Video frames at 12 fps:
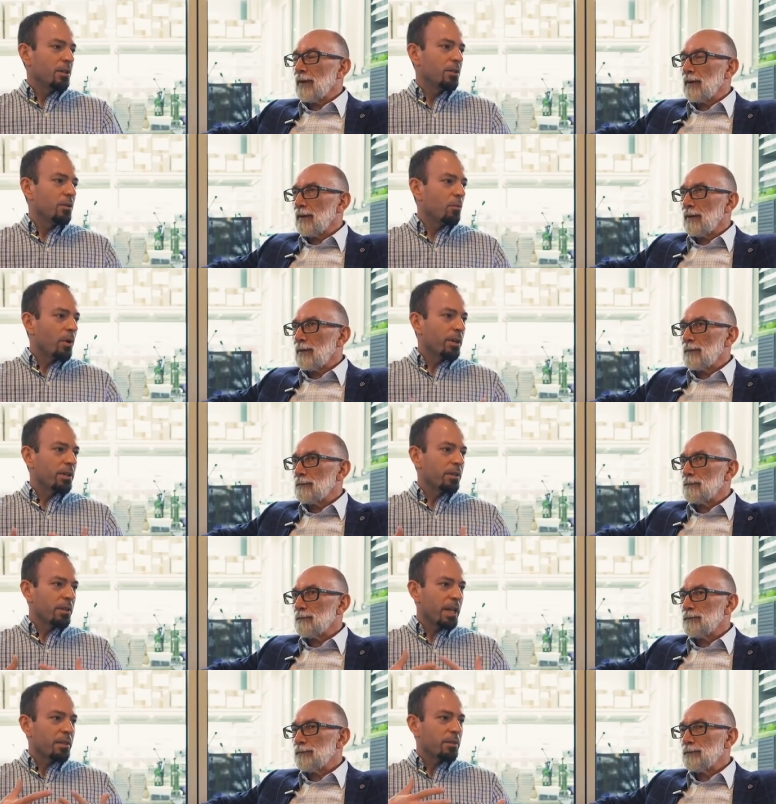Speaker 1: You want
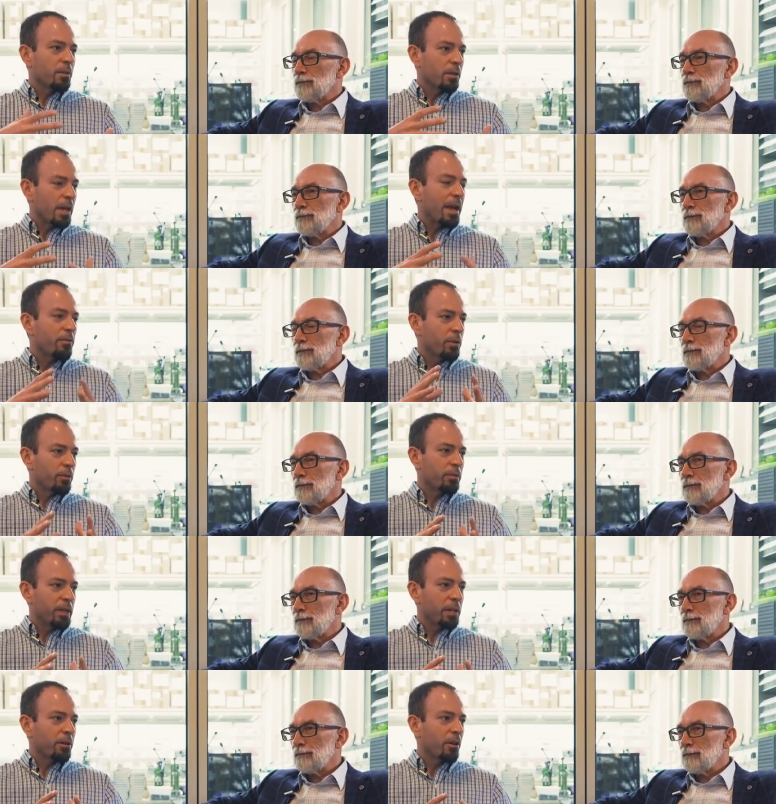to get the, have your
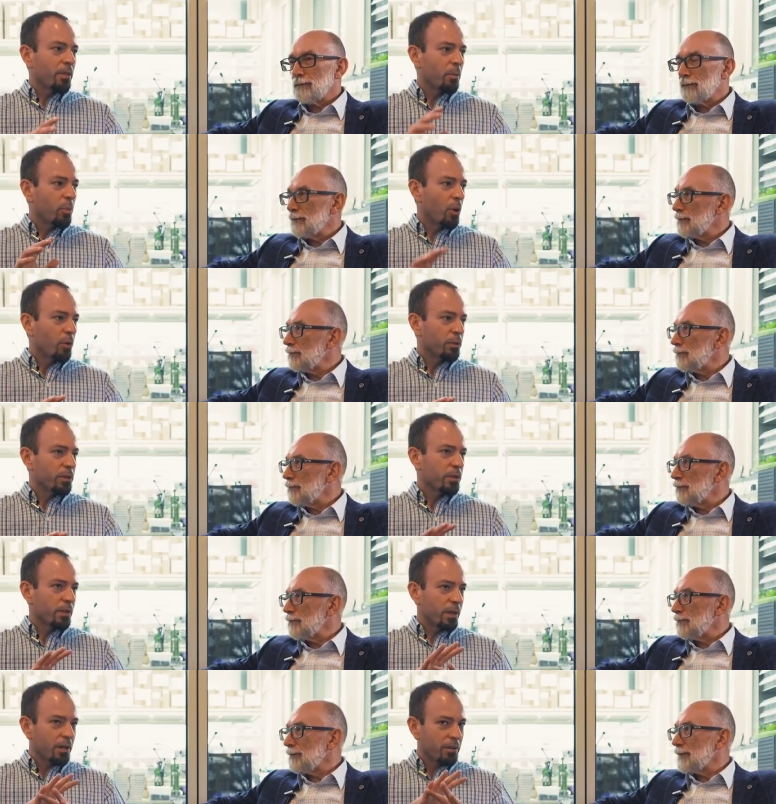finger on the
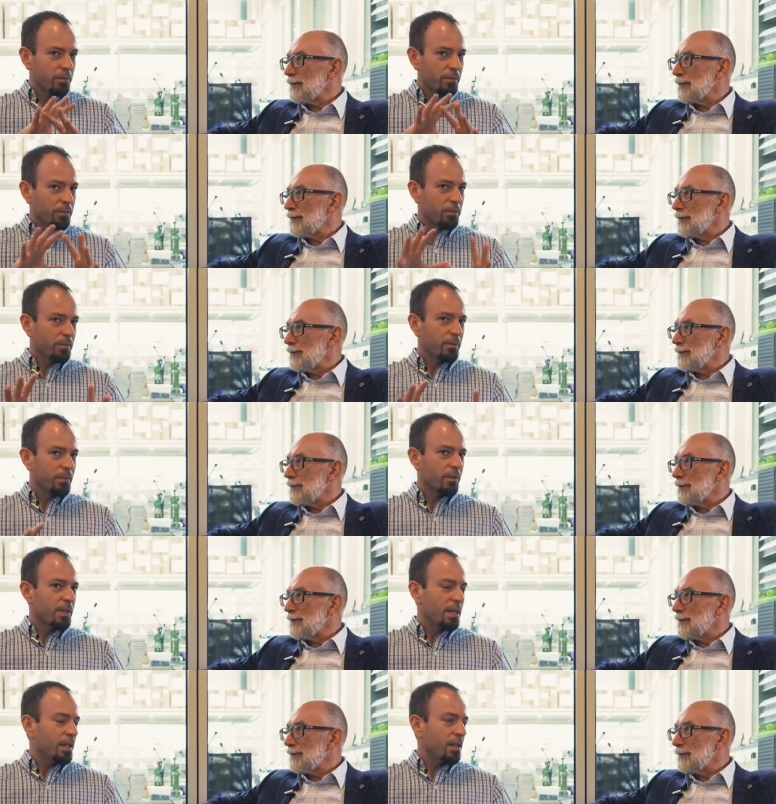pulse of
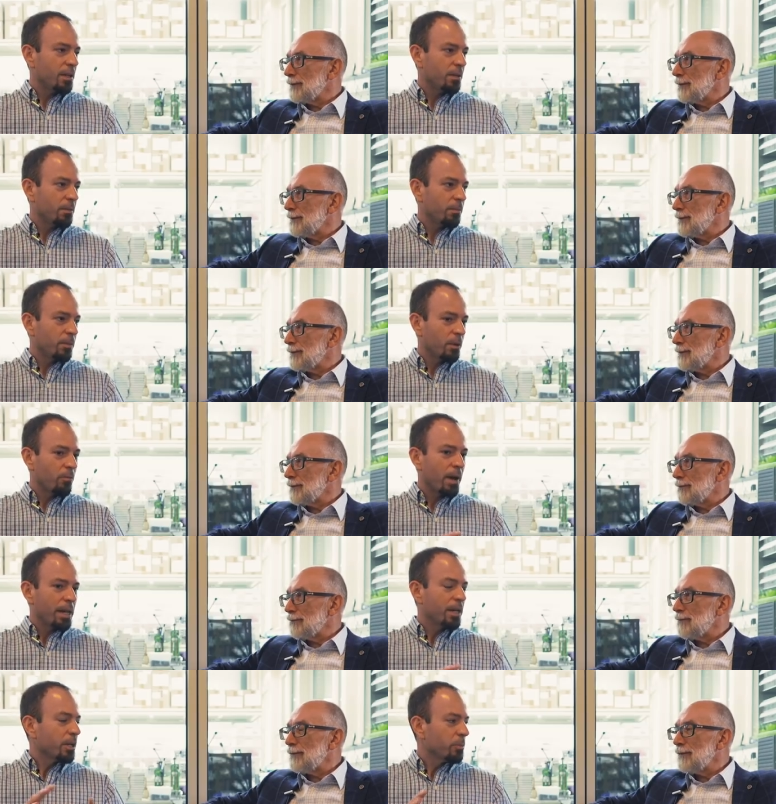the the
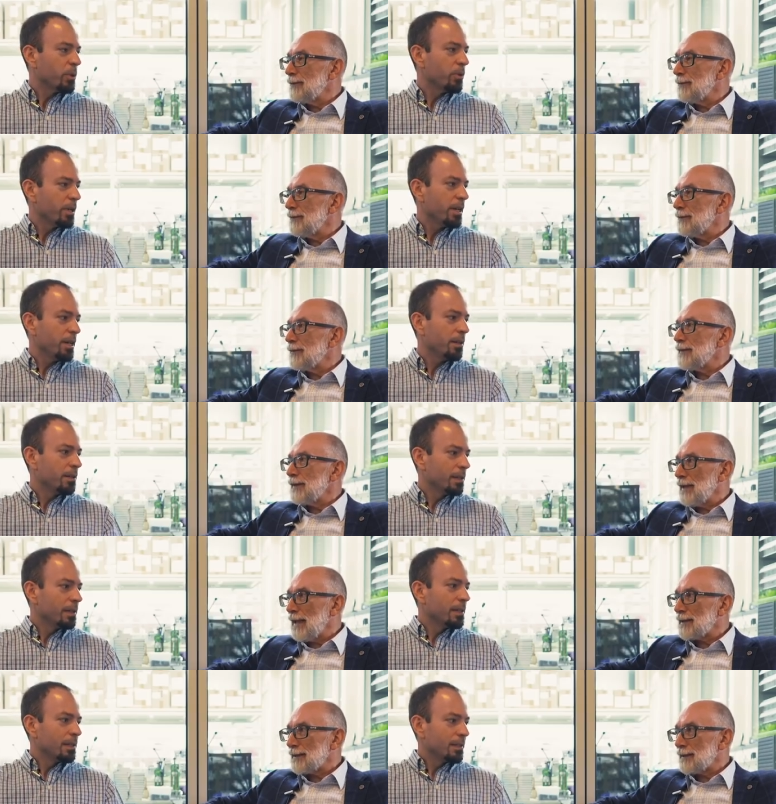writing community.
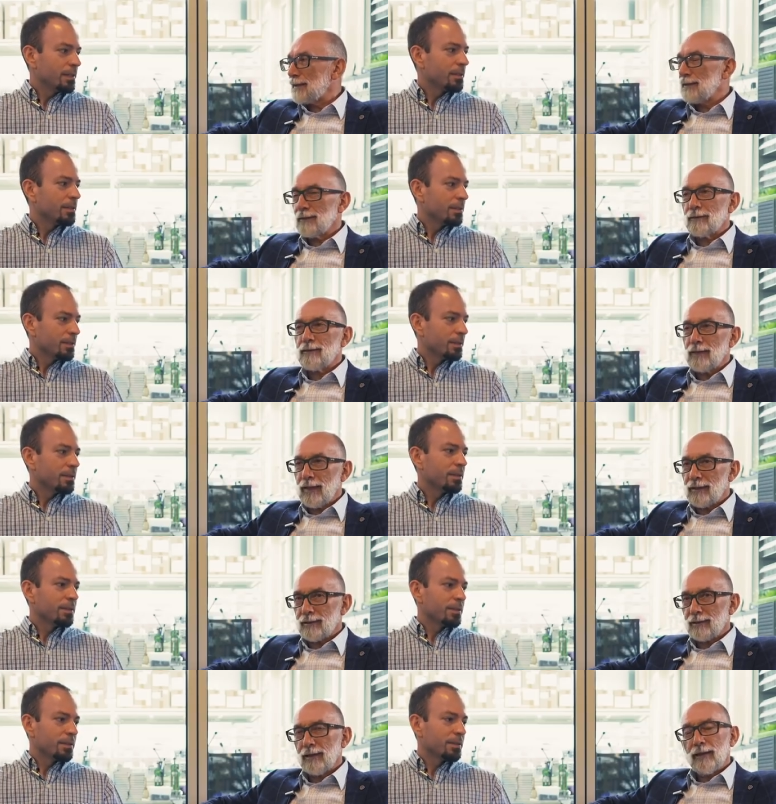
Speaker 2: Yes,
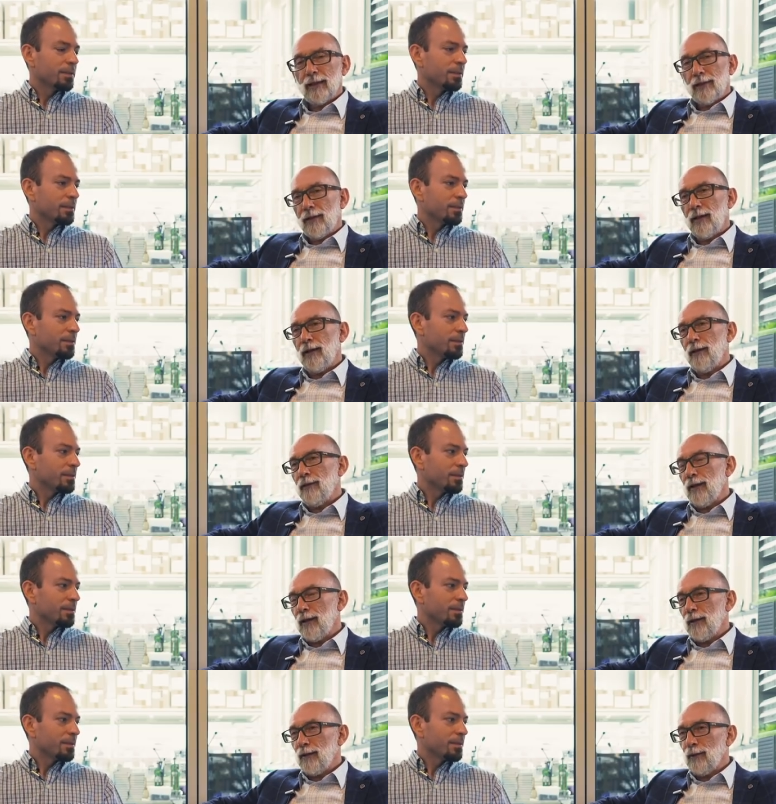yes. The,
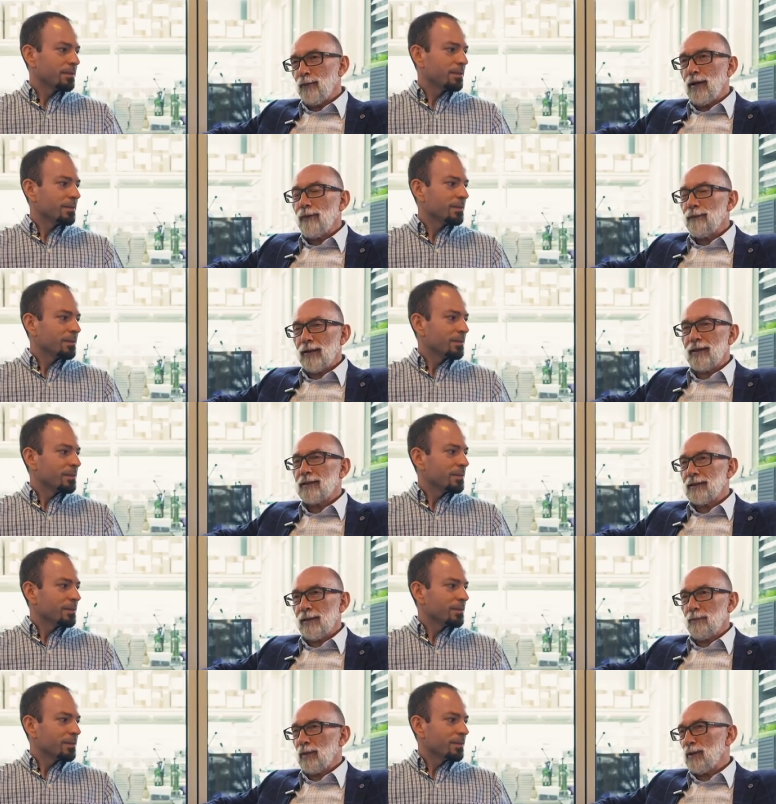the, the really funny
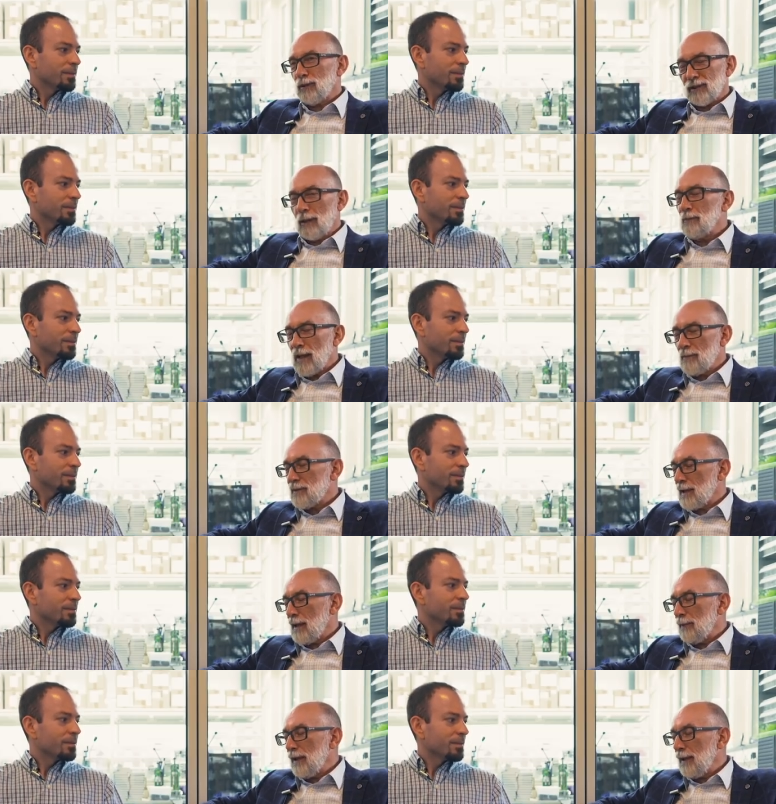thing because sometimes
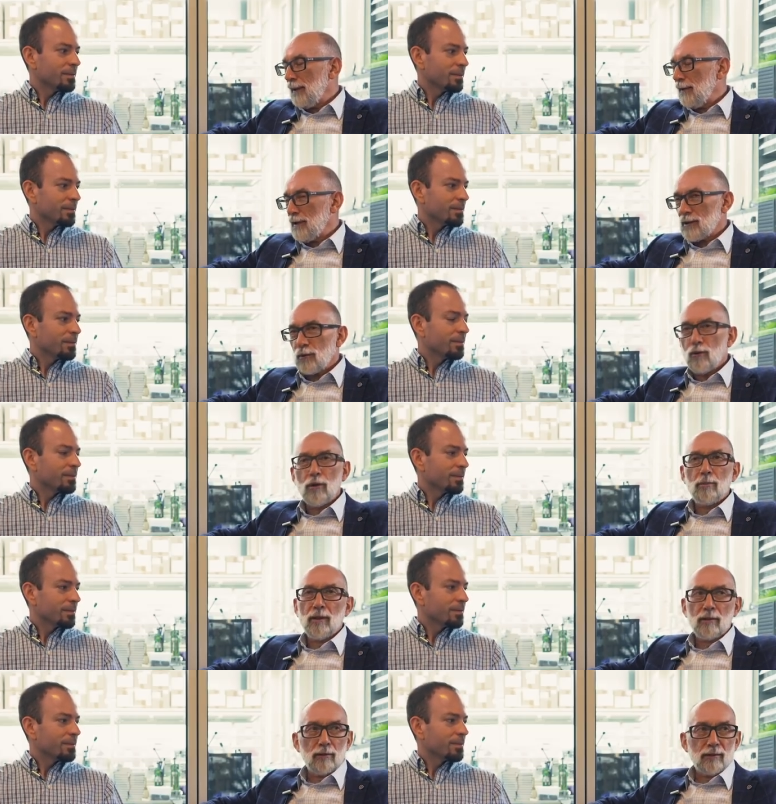I'm here in the
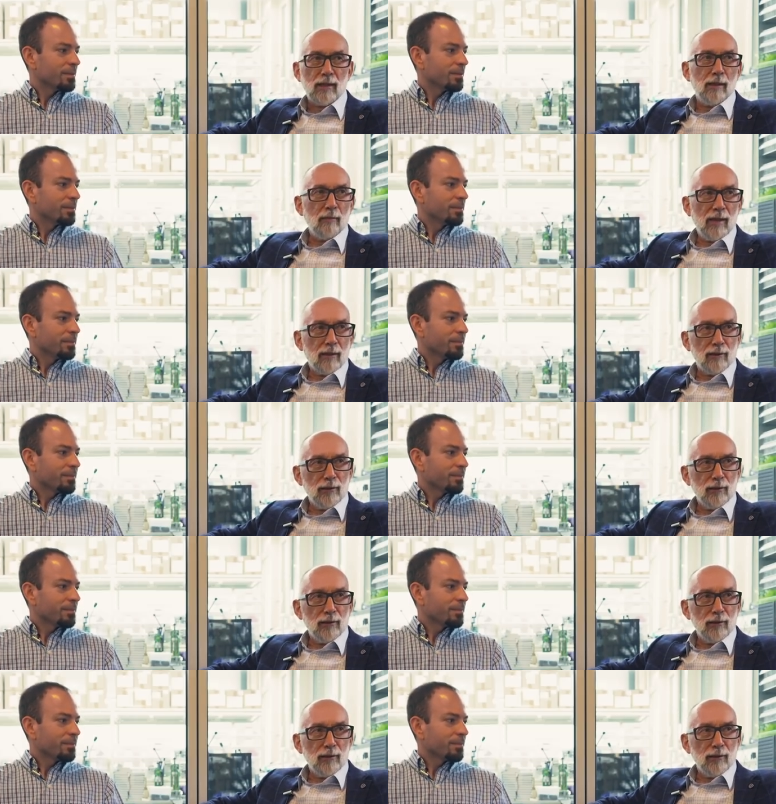store because I make a